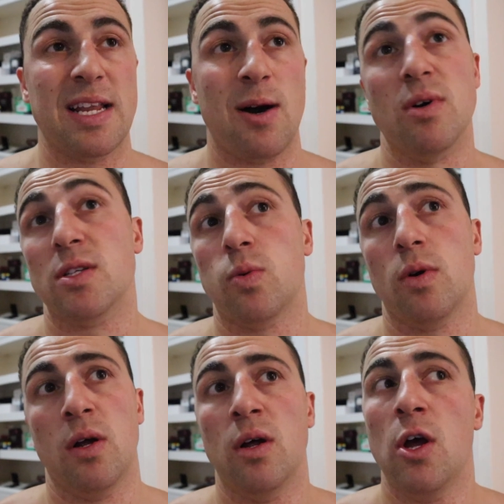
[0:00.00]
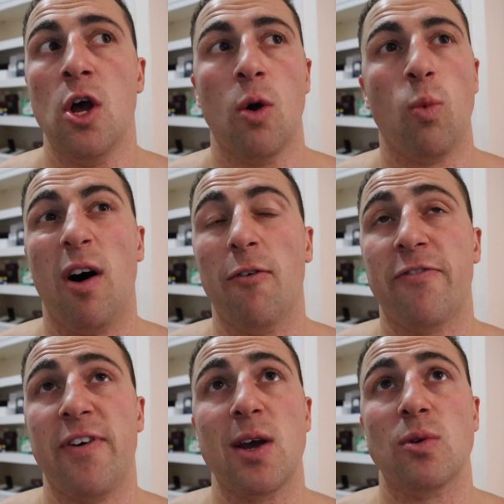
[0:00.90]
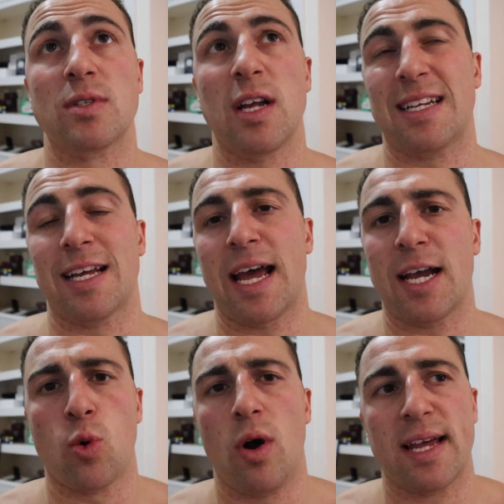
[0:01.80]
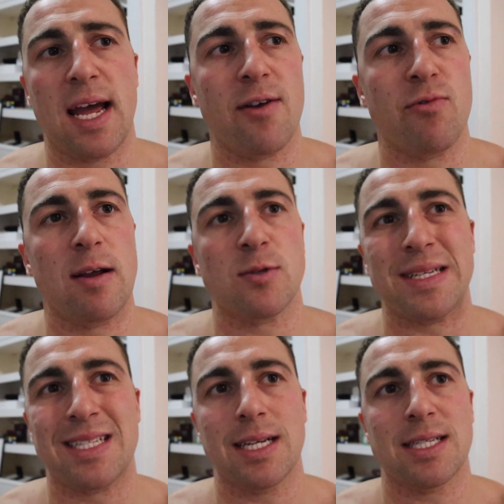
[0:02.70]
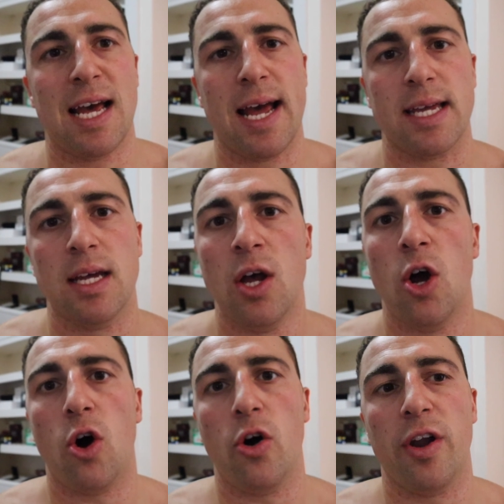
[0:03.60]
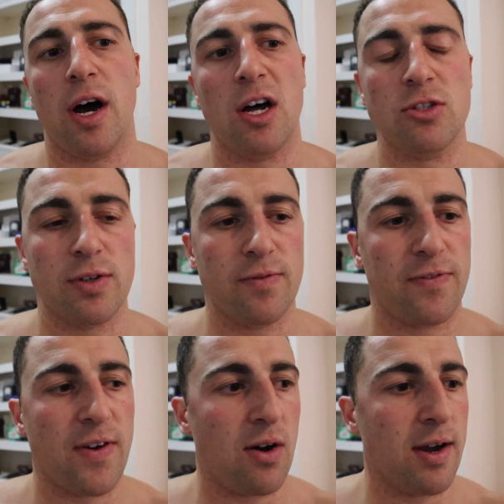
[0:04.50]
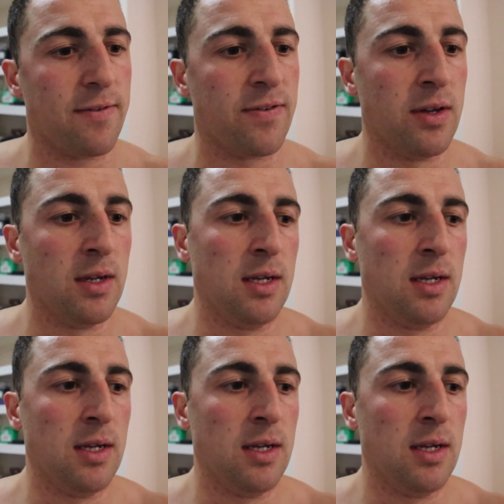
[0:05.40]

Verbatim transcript: That was what failed. I didn't get, quite get eight reps, but six to eight on one hundred and five.